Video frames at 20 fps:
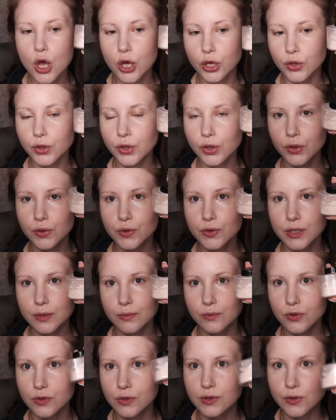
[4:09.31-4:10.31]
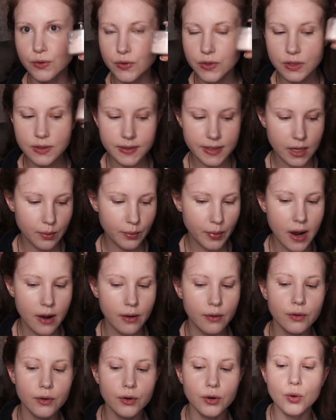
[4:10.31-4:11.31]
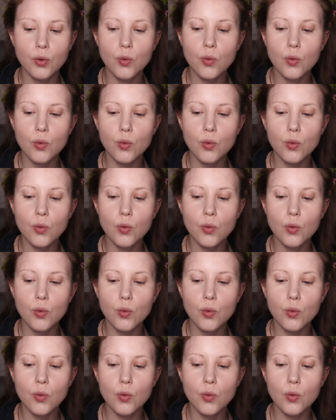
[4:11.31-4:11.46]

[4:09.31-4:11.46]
You can use some translucent setting powder,